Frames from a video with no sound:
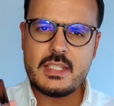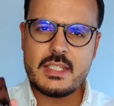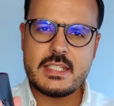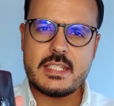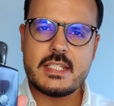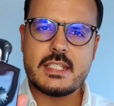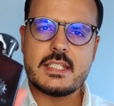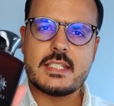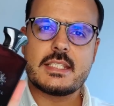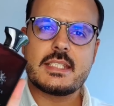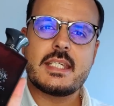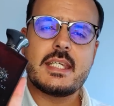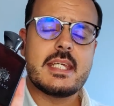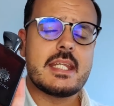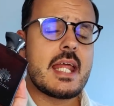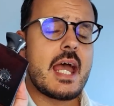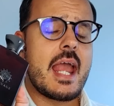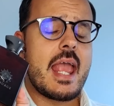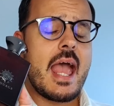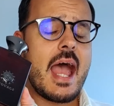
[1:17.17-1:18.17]
in it,
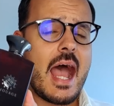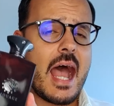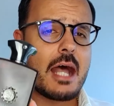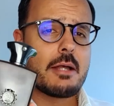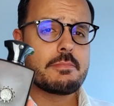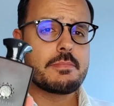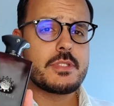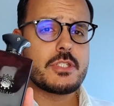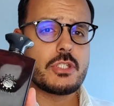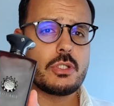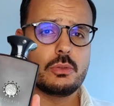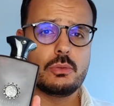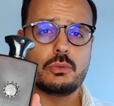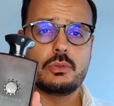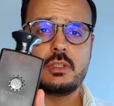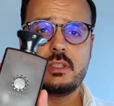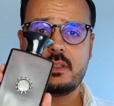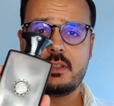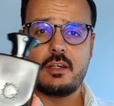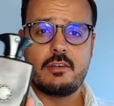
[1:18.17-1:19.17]
and I
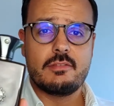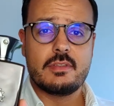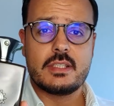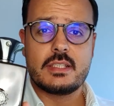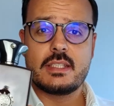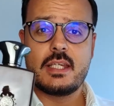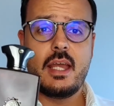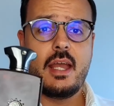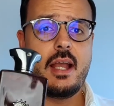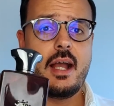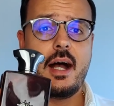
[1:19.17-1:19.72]
absolutely love it.